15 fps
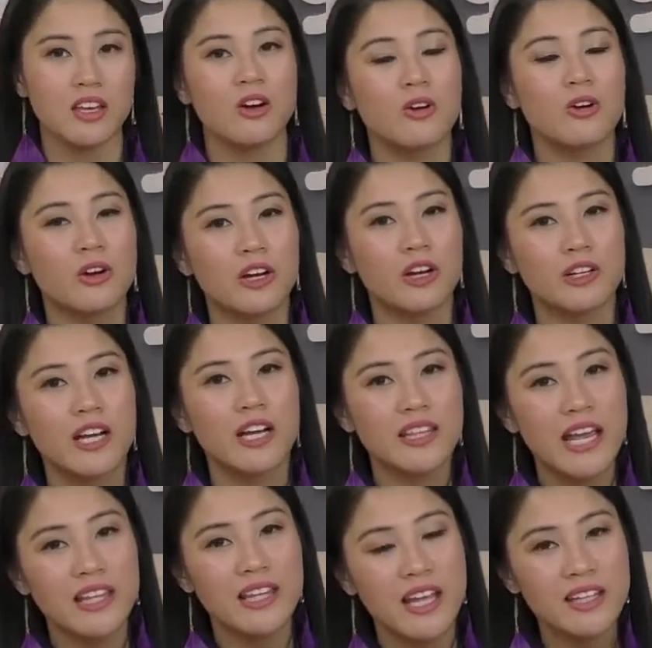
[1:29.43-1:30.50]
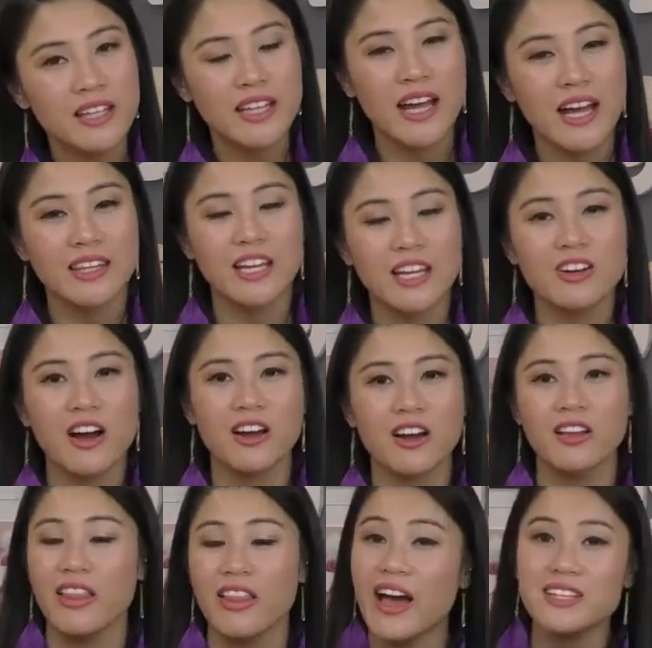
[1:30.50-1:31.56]
or they think that they're not going to
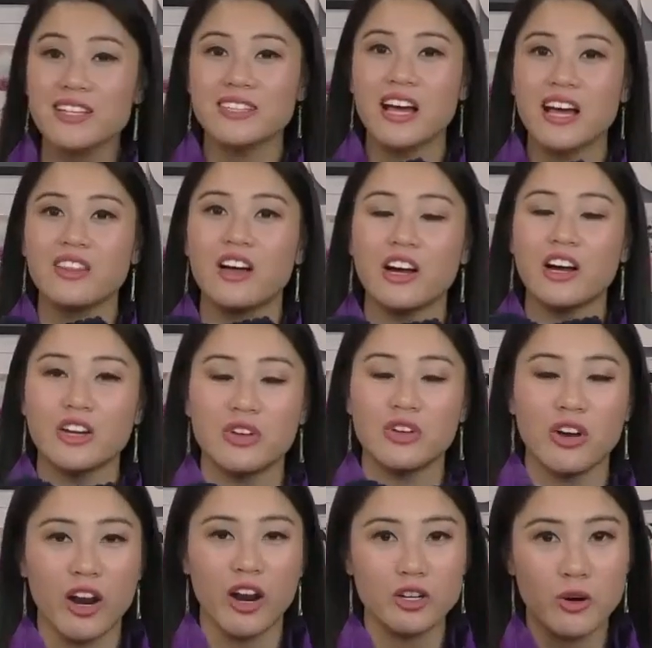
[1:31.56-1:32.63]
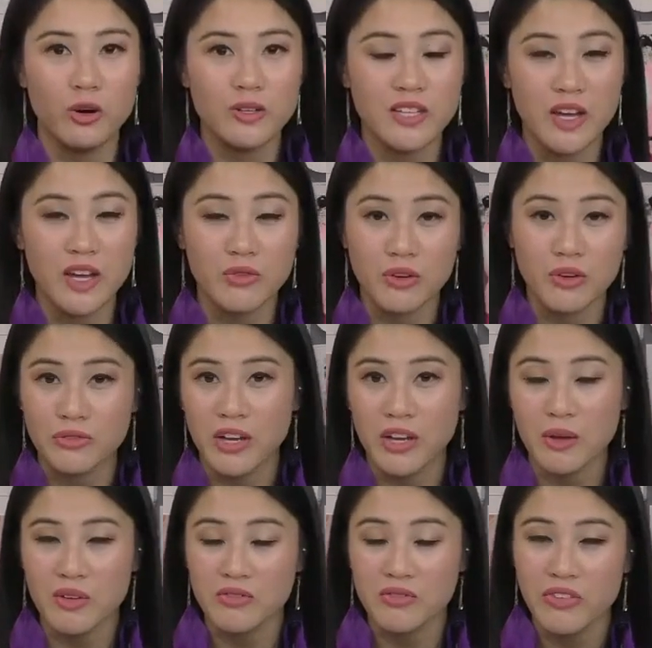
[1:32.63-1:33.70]
last that long in regard towards like for fame
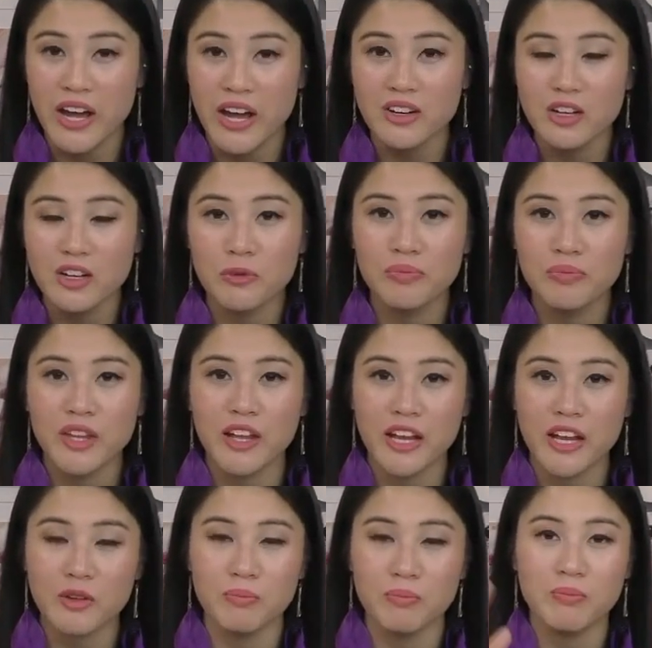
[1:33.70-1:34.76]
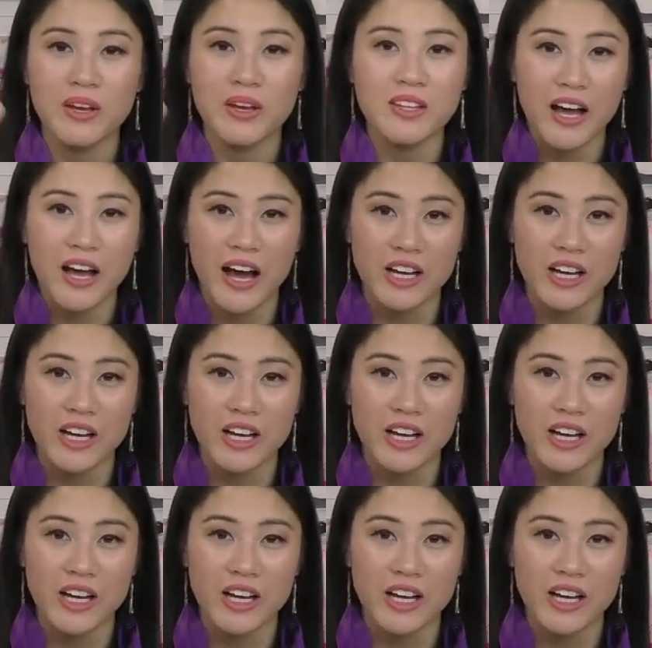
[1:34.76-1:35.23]
and fandom. You like, should stand.